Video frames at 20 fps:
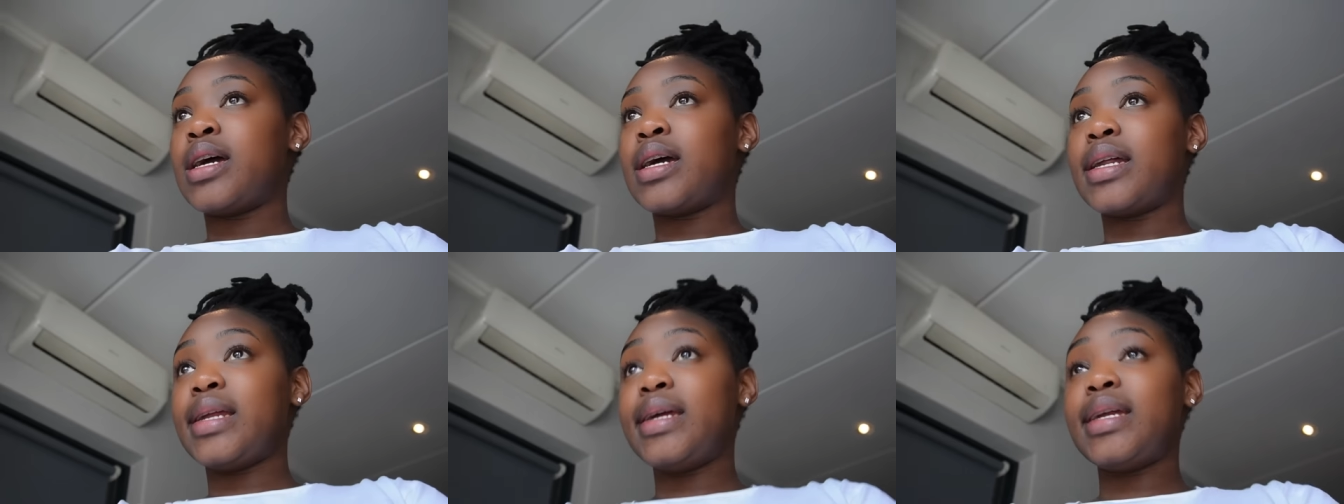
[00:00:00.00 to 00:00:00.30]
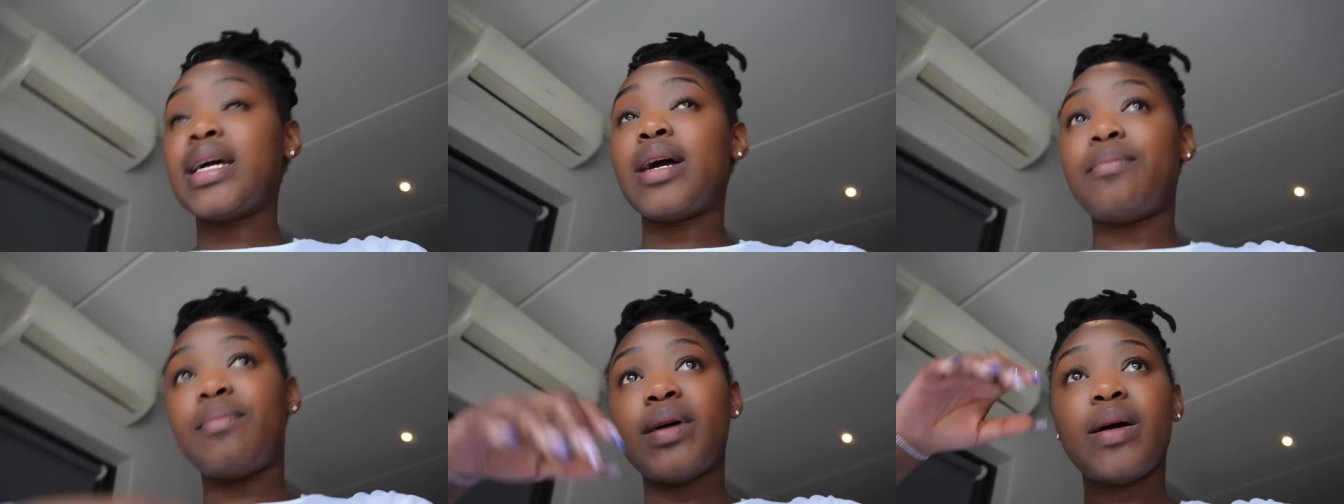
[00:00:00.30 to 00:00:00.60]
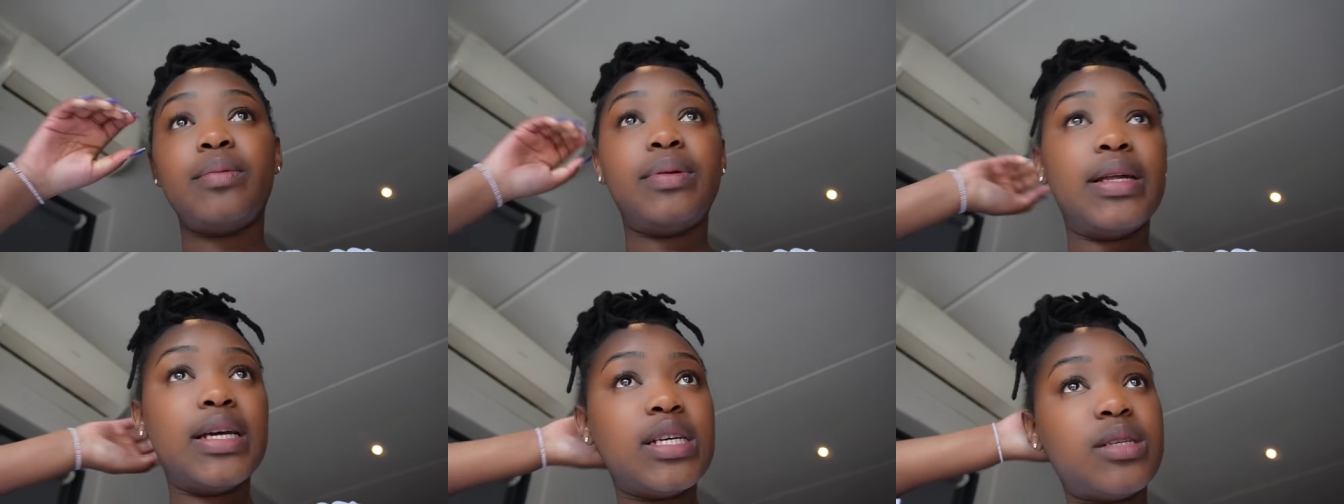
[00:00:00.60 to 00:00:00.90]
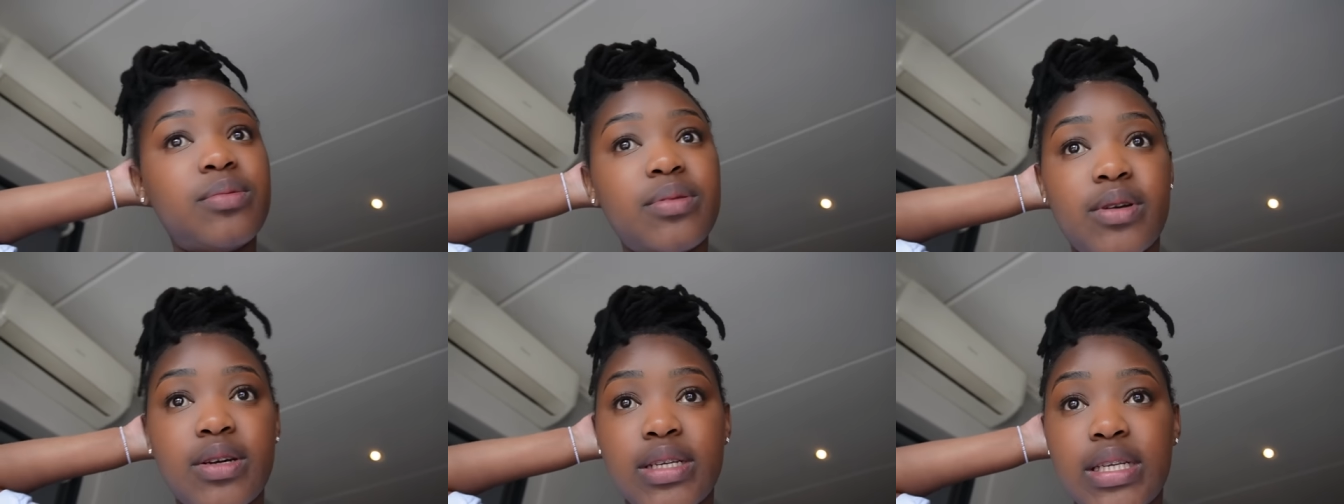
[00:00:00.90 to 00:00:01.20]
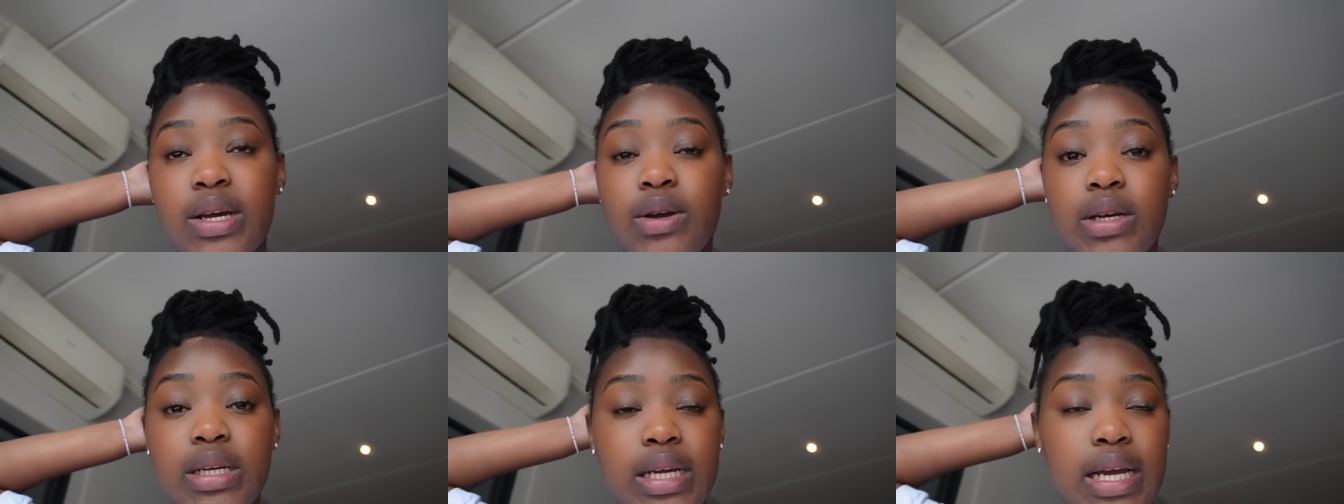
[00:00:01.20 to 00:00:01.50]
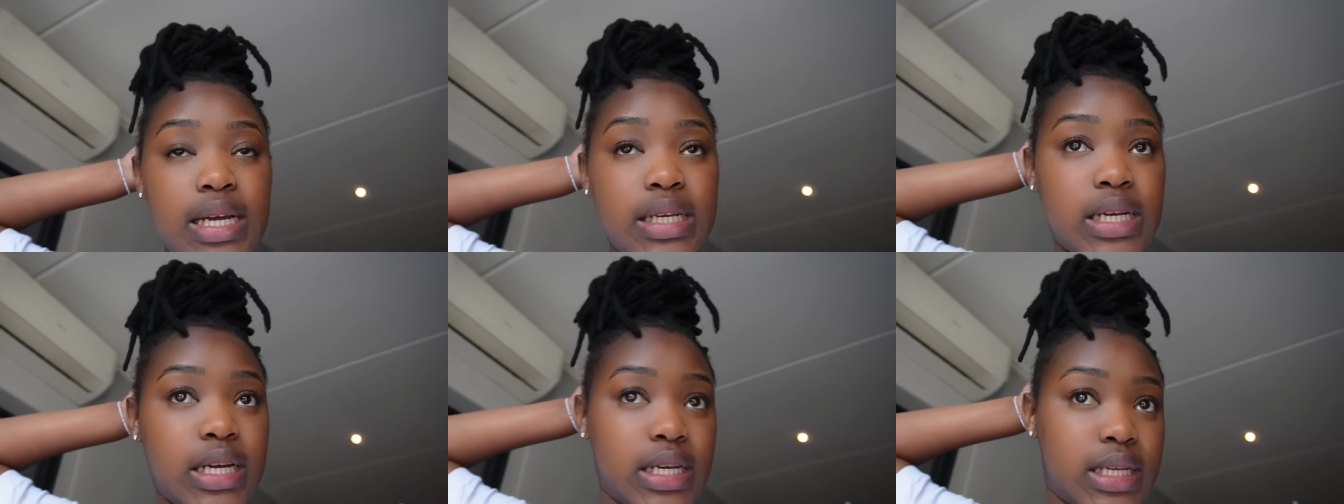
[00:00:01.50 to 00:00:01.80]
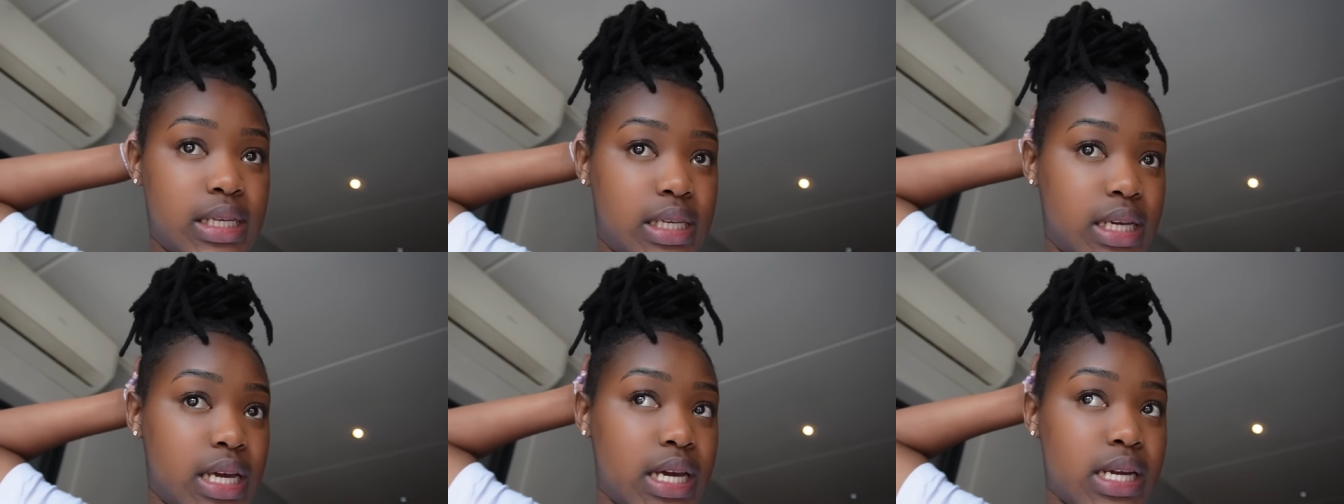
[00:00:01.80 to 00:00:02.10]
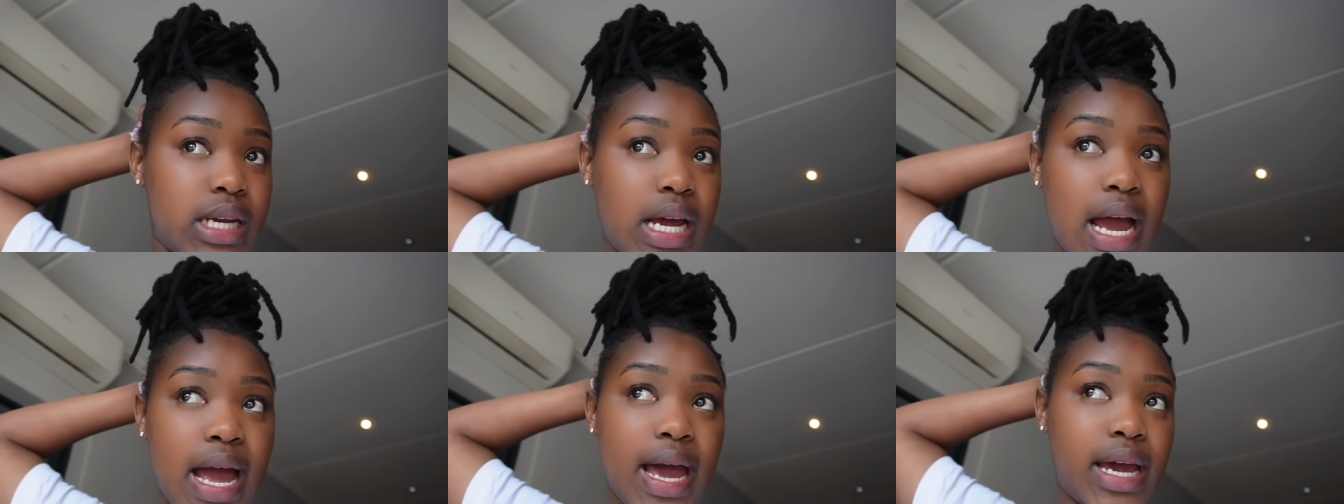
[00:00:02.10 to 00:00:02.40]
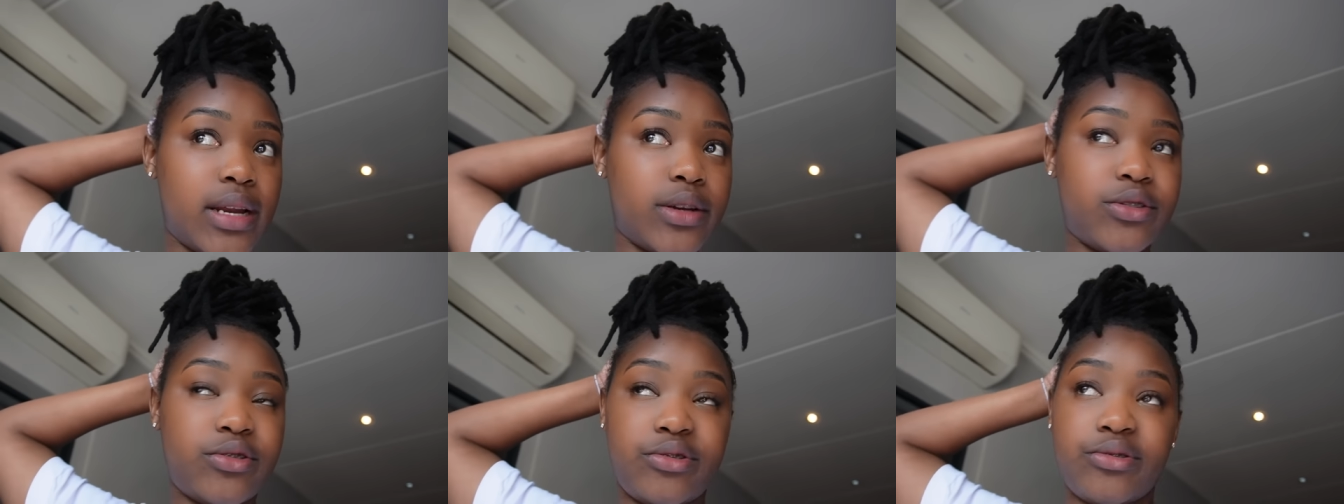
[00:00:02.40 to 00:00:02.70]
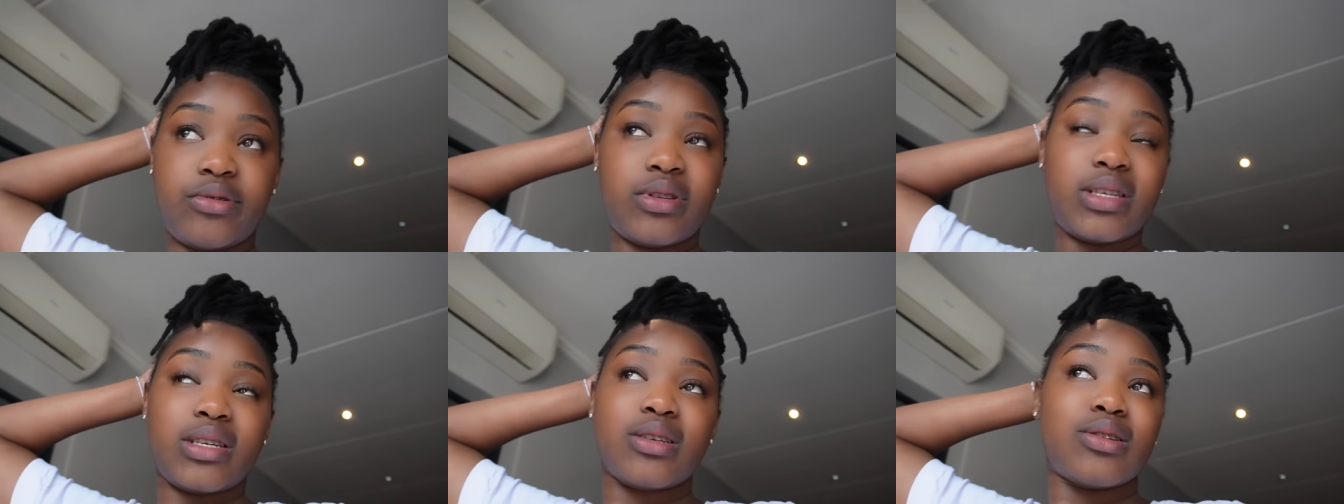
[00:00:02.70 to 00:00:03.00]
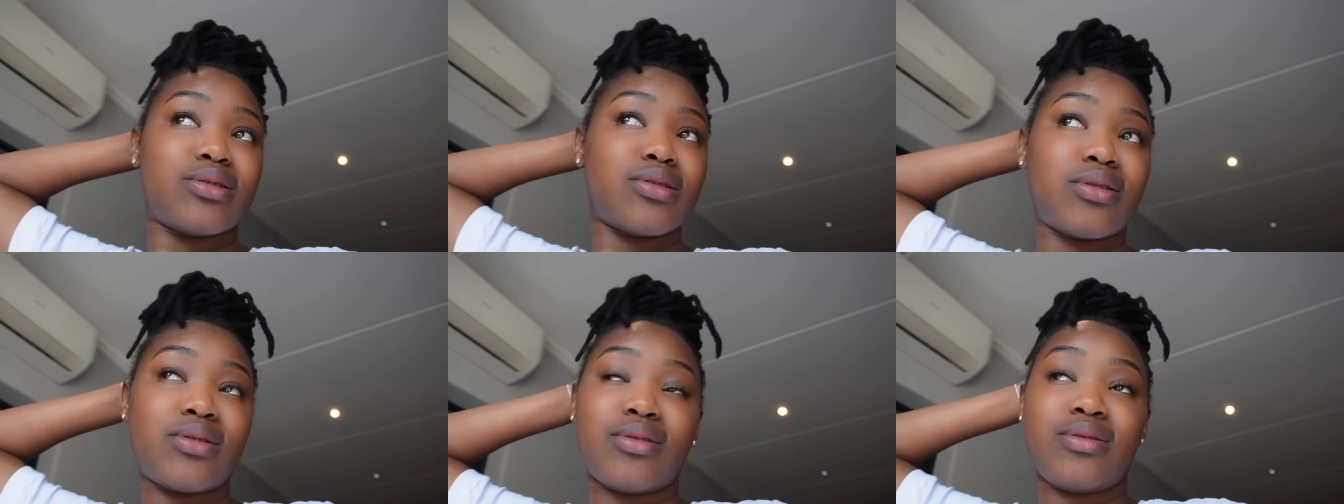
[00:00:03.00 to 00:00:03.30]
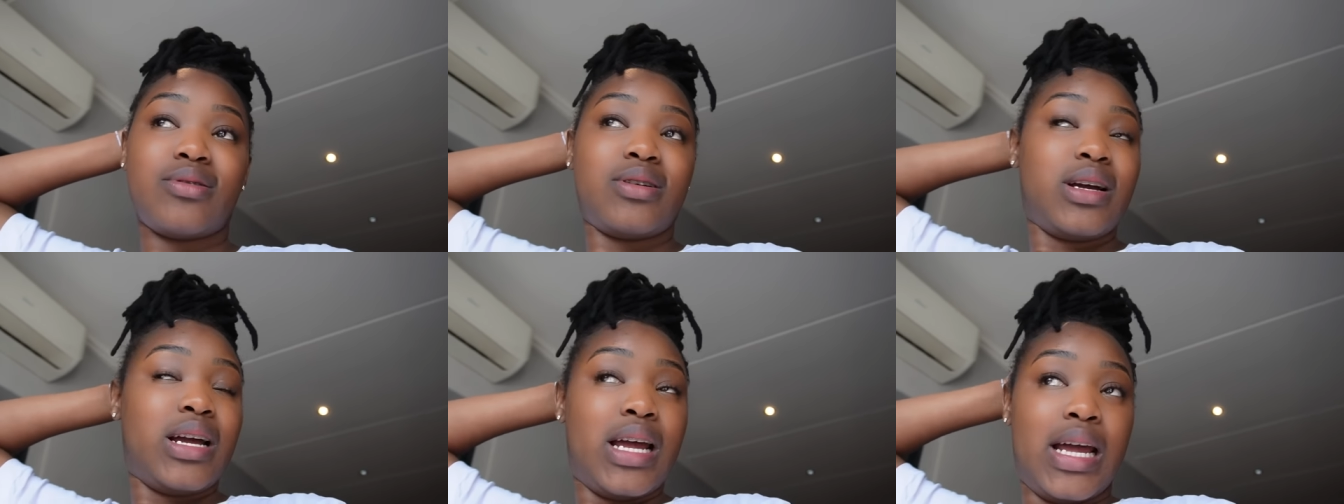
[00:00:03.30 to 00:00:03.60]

cleaning up my place because, I, uh, as I said, I had a shoot Izolo.